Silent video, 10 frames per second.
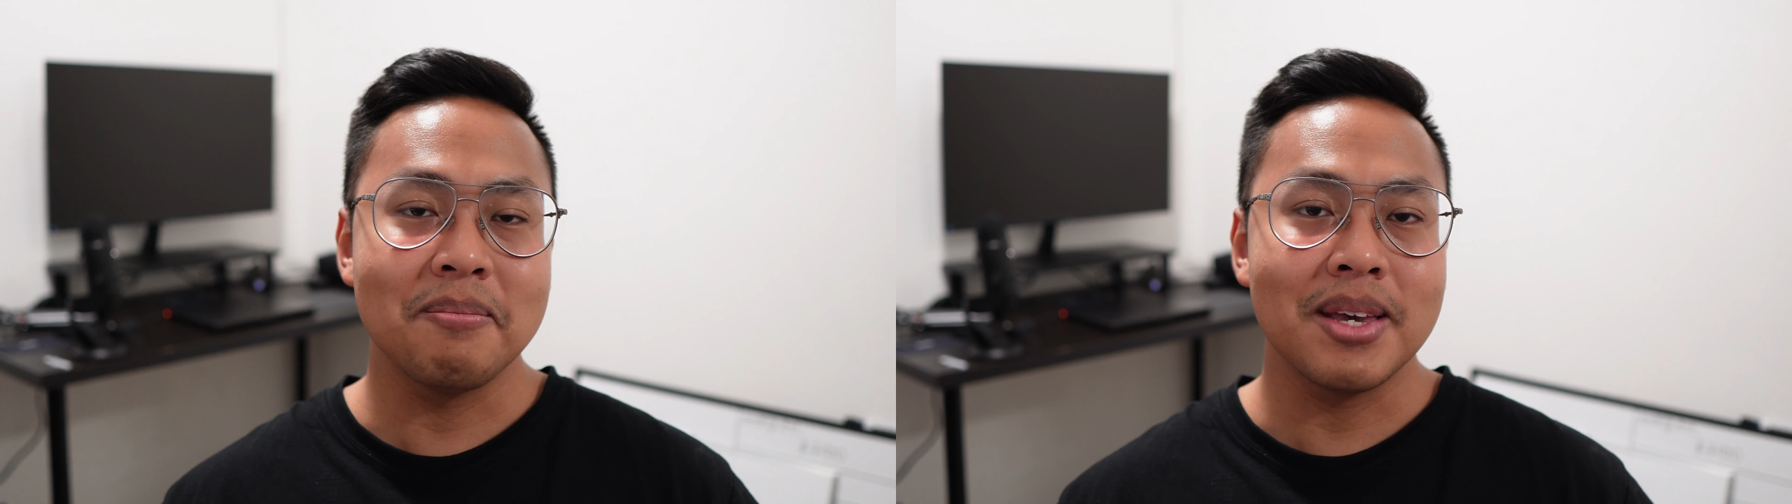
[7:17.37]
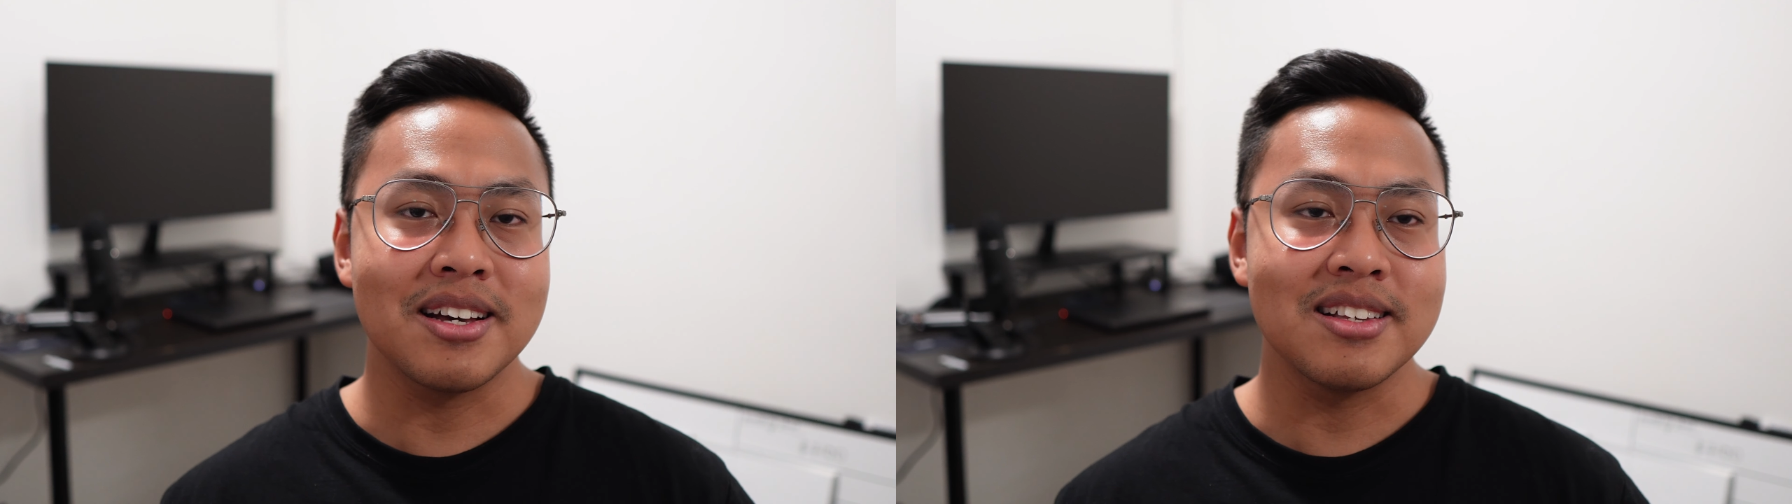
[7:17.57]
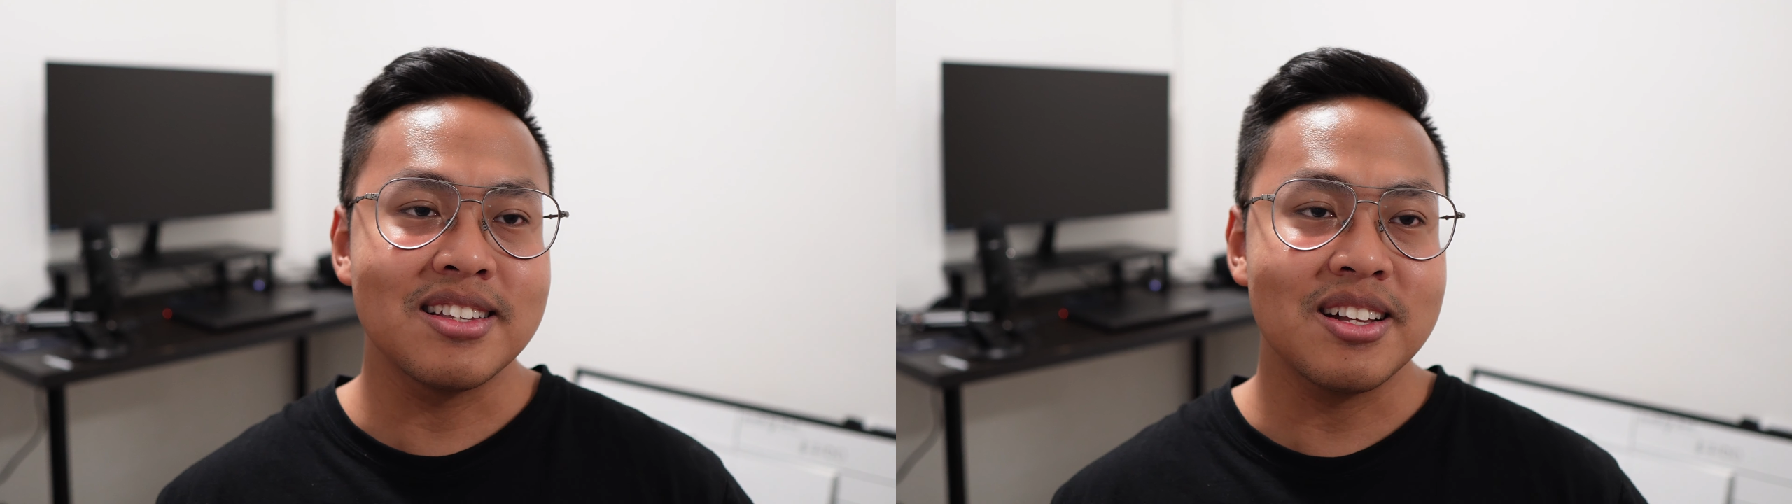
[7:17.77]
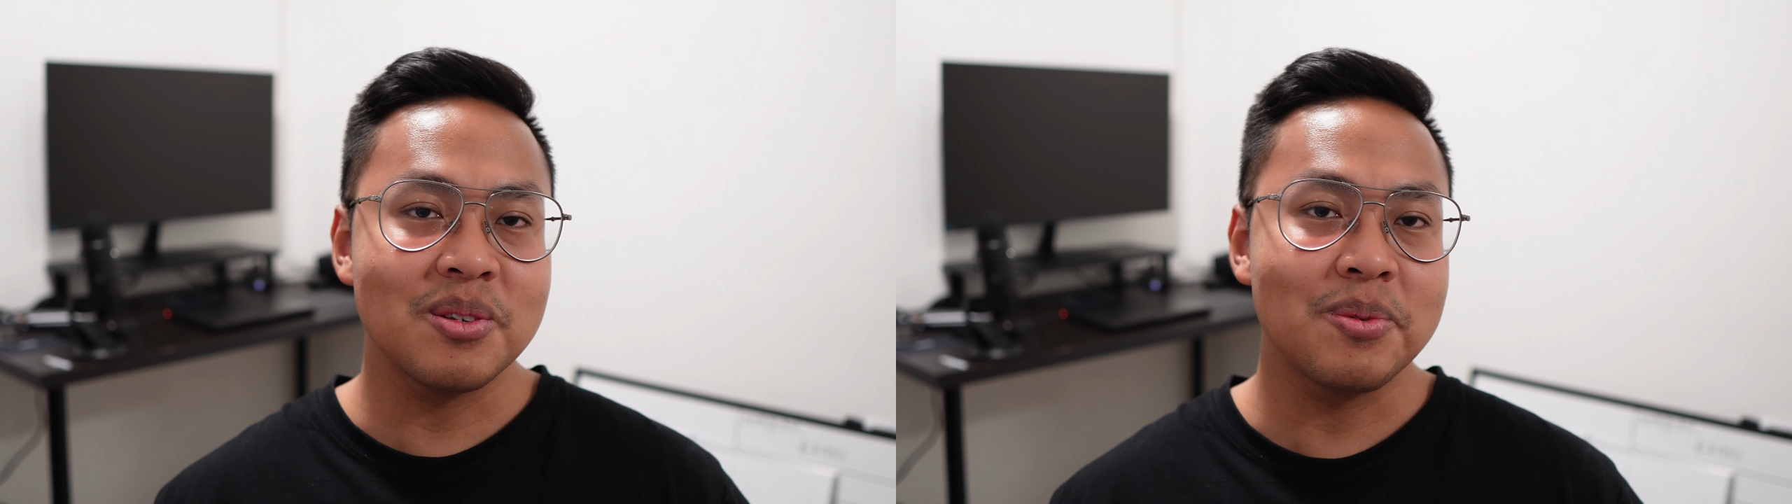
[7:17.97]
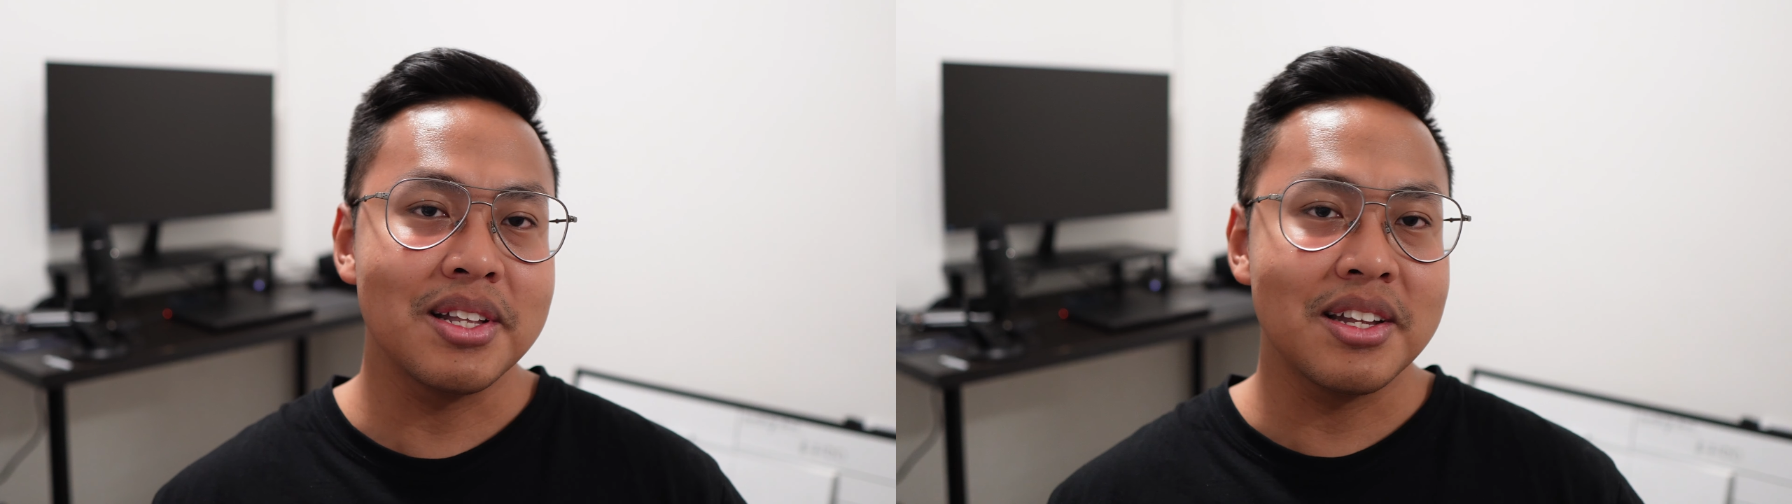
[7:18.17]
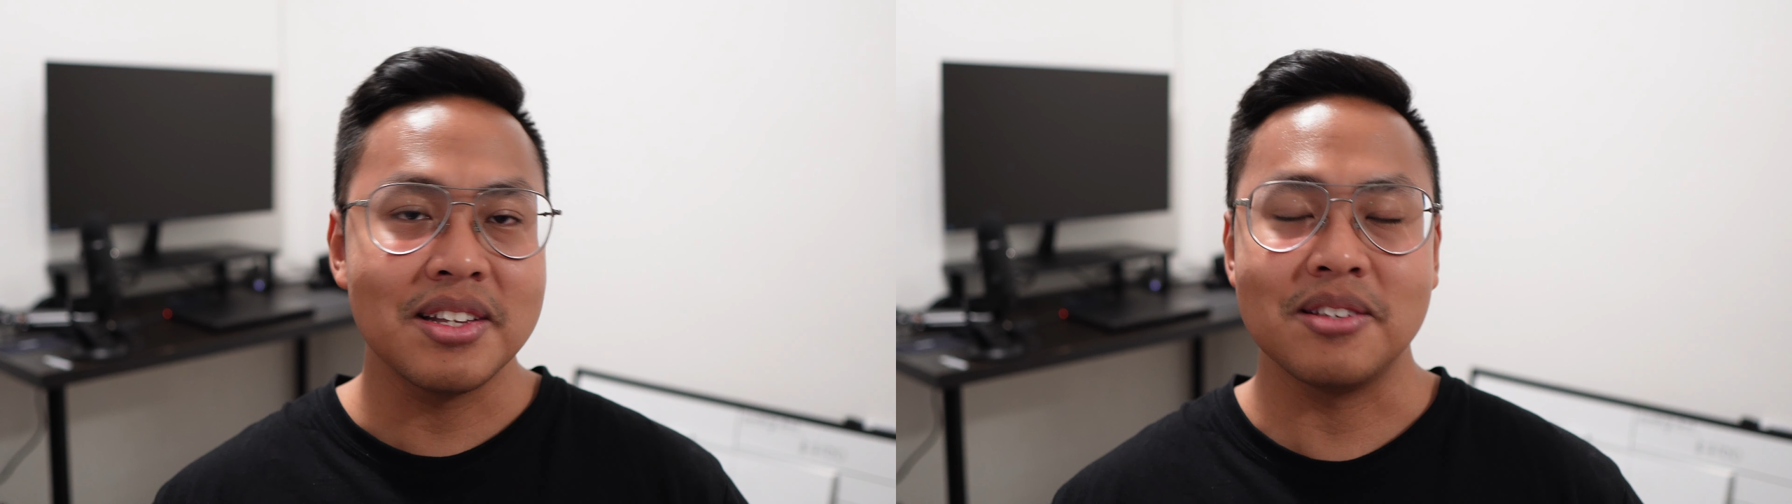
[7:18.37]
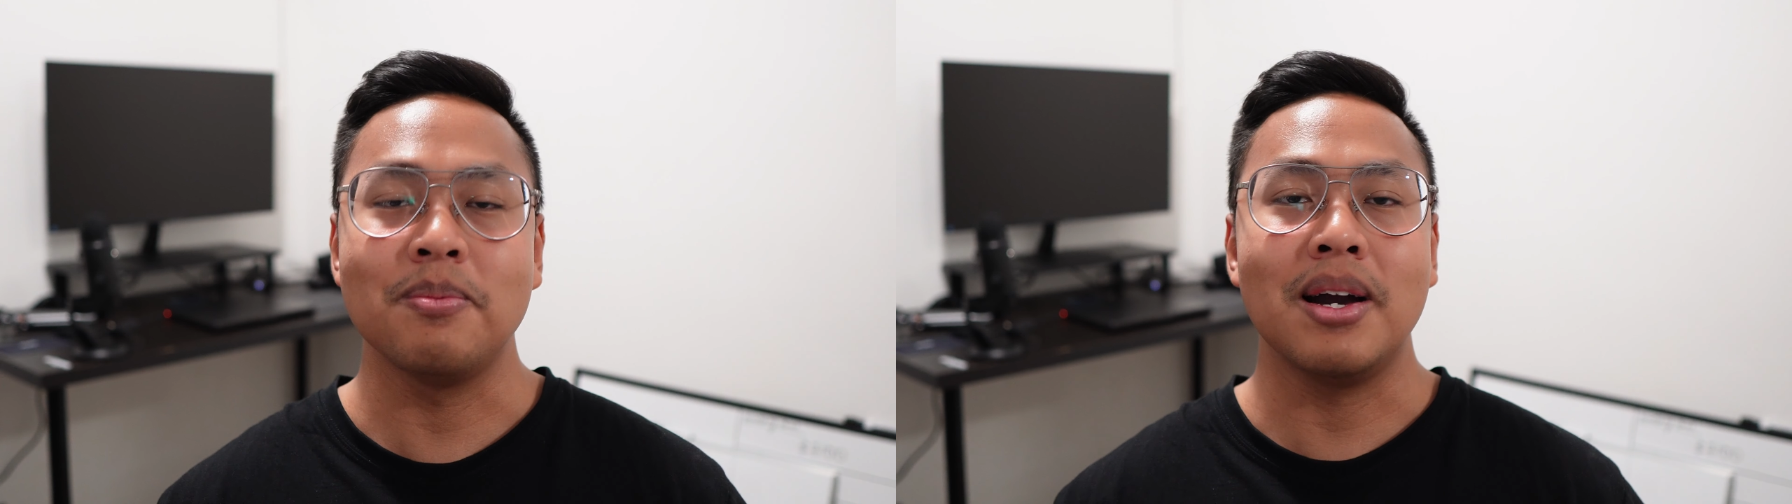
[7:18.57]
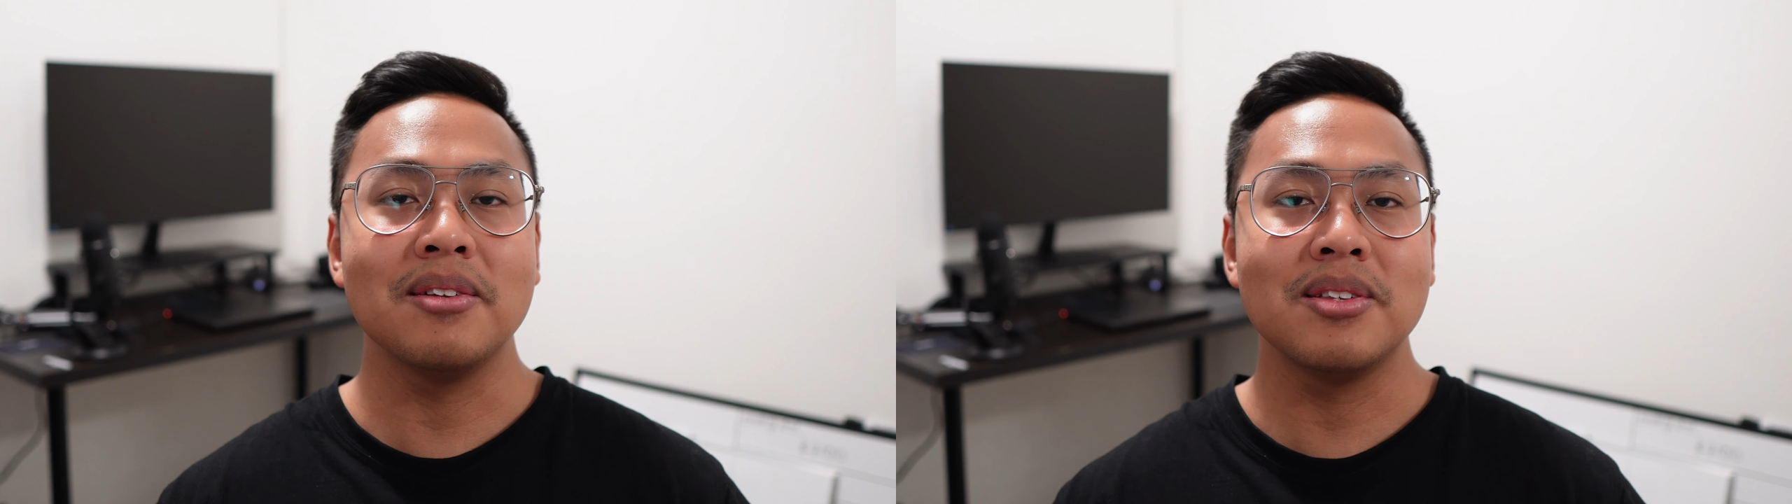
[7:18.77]
because that's what it is
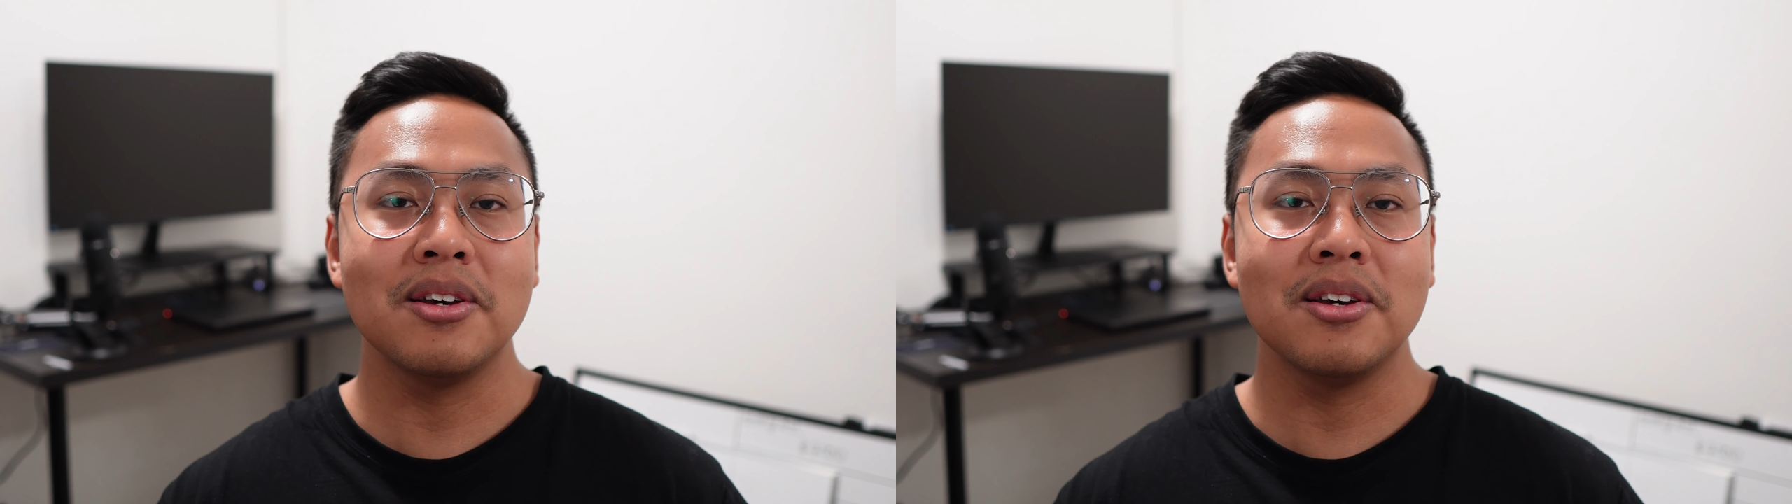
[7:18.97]
about.